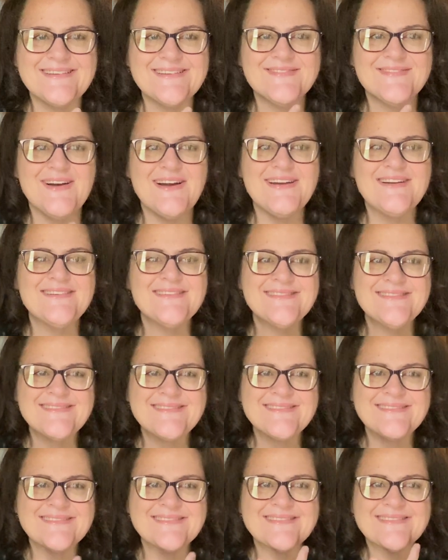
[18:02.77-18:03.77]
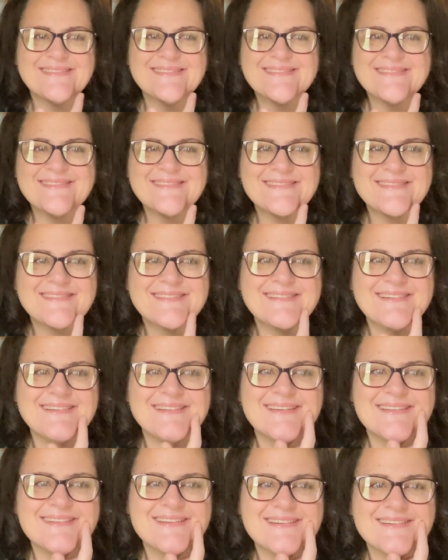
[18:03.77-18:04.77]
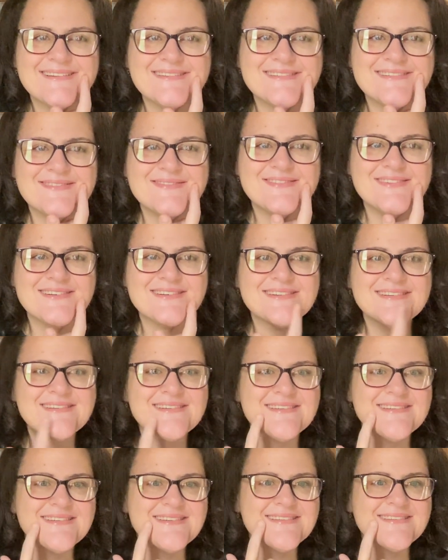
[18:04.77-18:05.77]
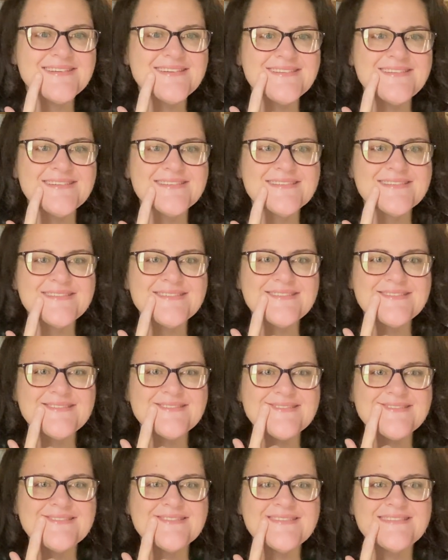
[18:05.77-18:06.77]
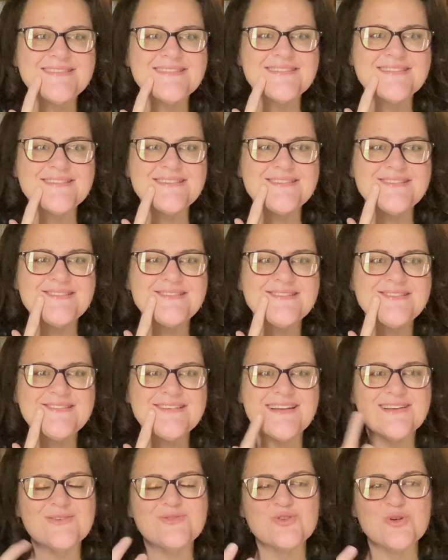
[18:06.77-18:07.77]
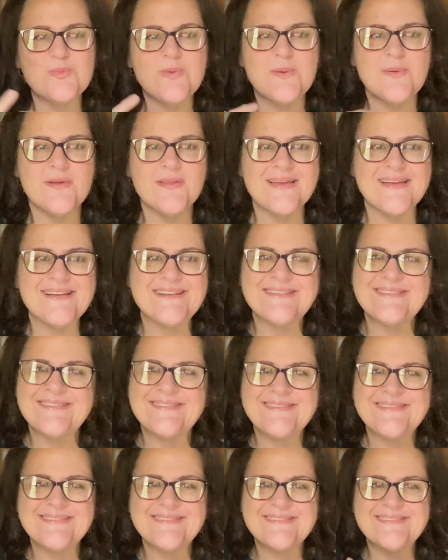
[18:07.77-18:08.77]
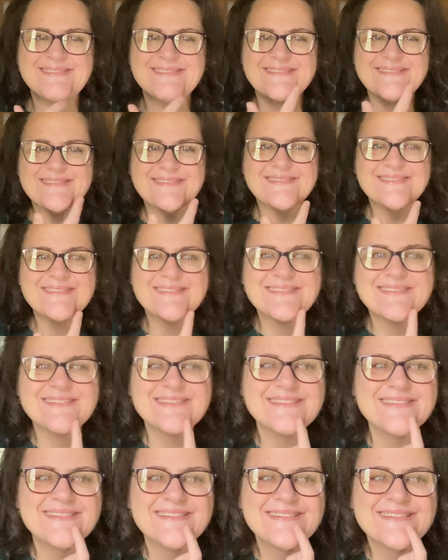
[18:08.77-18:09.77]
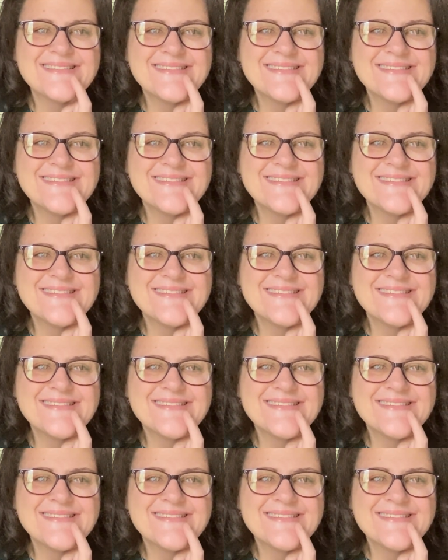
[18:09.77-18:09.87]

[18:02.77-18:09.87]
smile how that side goes up more and that side doesn't? It's, well, not droopy, but like, see?